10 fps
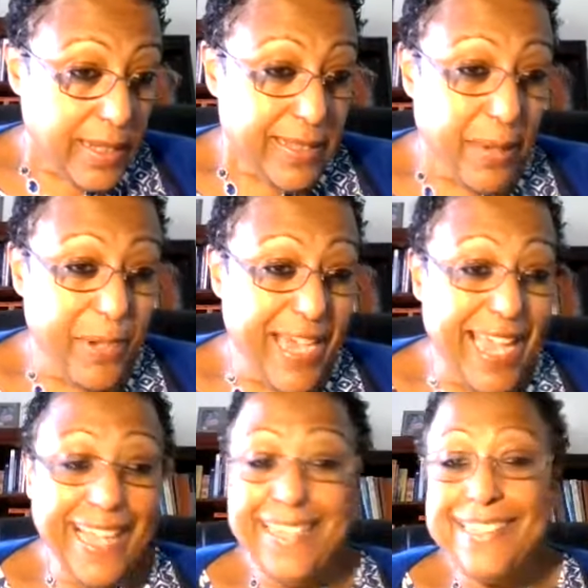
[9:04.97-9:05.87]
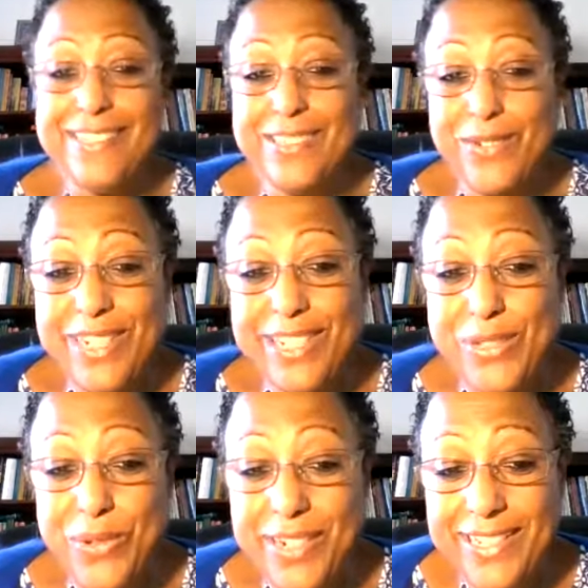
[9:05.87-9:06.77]
Number 9, and this is where it
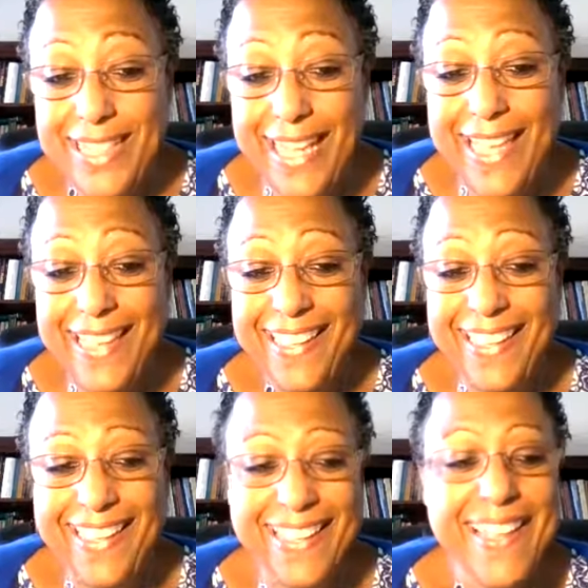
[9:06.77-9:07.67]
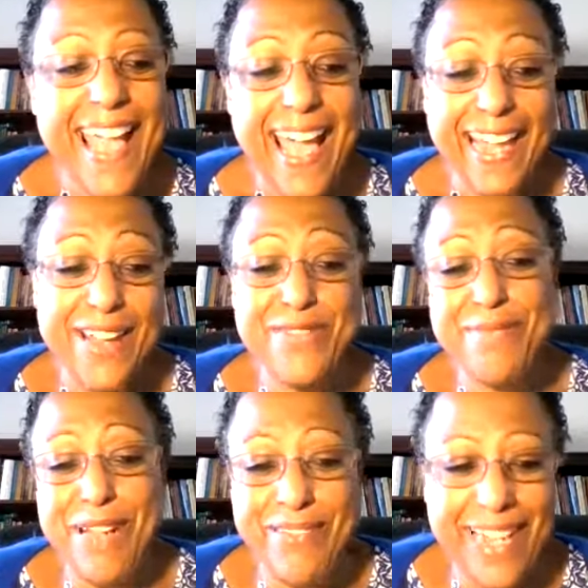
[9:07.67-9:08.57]
gets weird because I can't
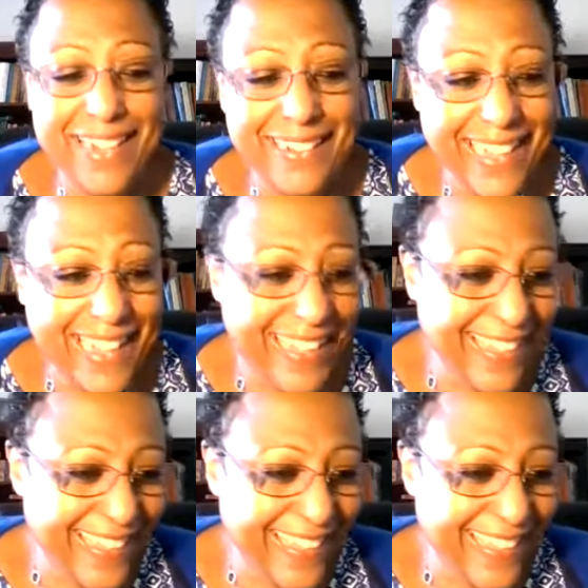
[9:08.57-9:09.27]
read my writing, okay?